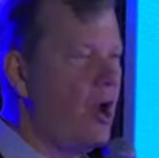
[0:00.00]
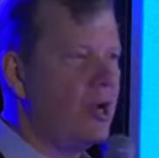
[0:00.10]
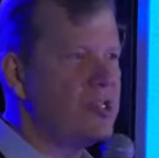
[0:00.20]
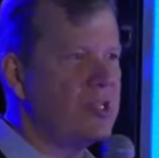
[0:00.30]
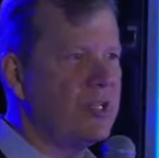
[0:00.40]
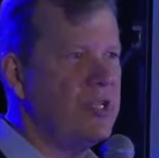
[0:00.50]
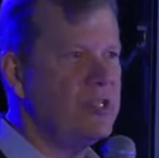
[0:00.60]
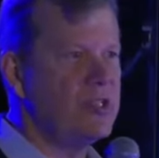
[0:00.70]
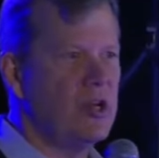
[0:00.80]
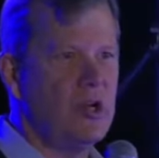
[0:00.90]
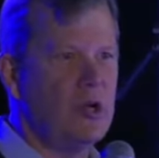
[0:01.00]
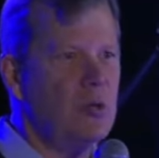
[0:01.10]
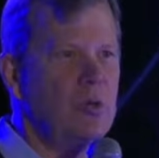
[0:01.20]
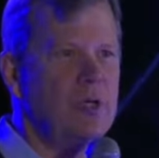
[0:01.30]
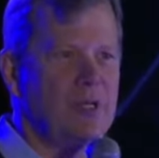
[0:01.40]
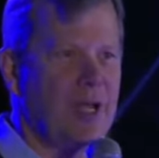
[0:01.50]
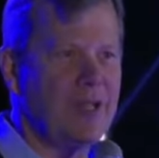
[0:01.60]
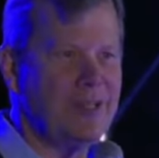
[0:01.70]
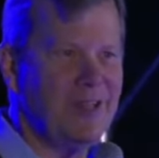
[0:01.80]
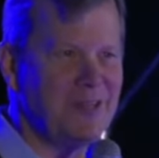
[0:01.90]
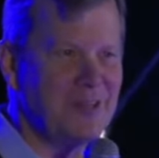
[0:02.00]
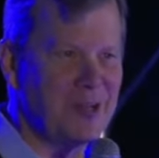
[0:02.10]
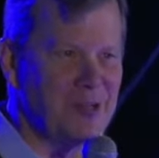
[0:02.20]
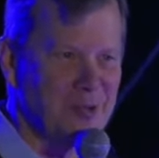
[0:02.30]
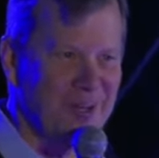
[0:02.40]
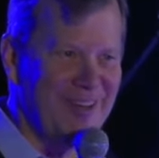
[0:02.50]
honestly so 19th century.